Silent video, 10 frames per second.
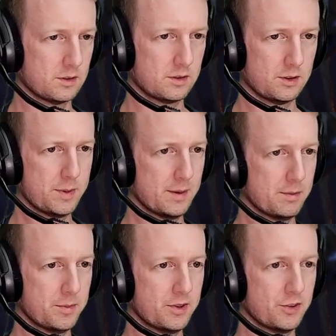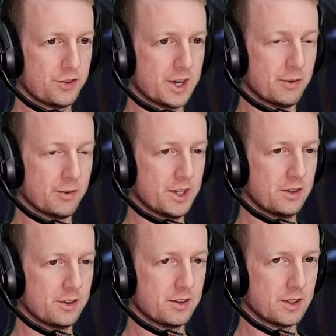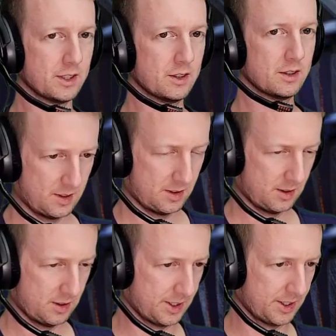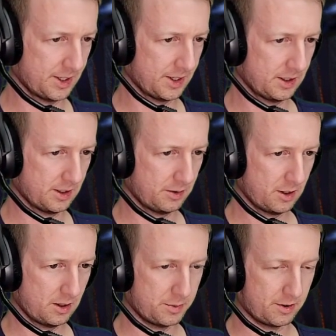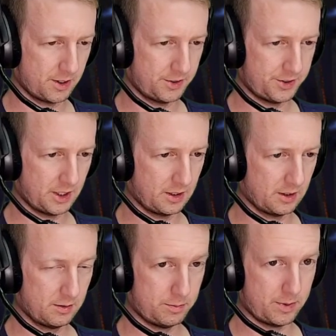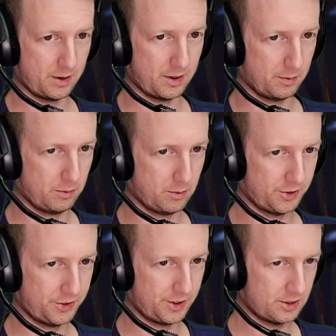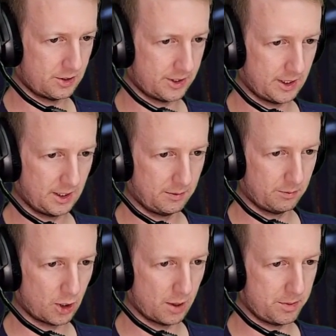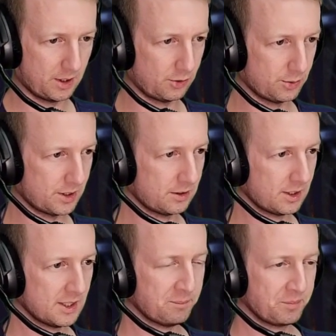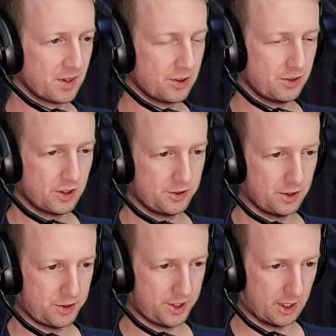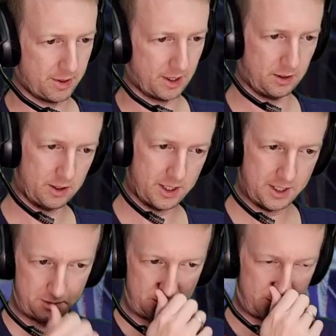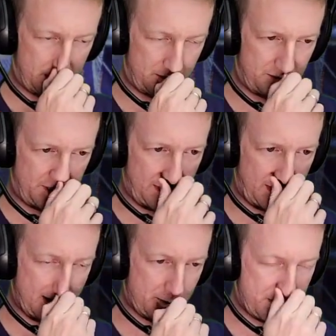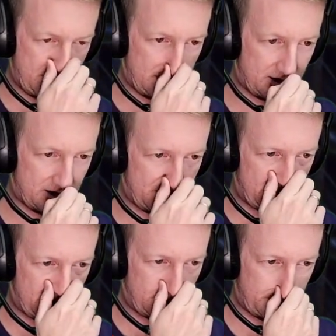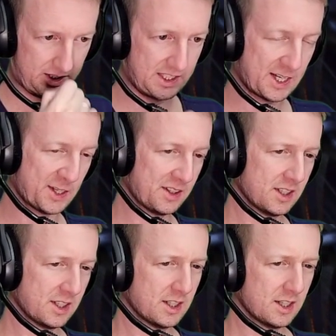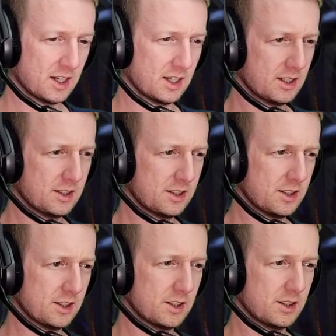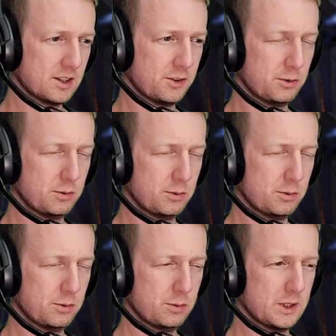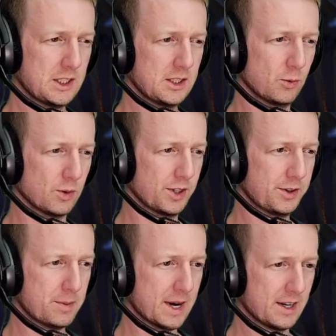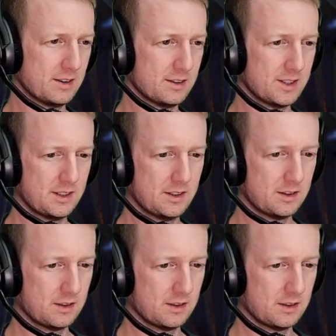A lot of people have been just saying ready tonight. Okay, yeah, a little bit rusty. Apparently rusty at typing as well. These guys are going to protect our back line, which we don't really have a back line just yet. Do we want a back line?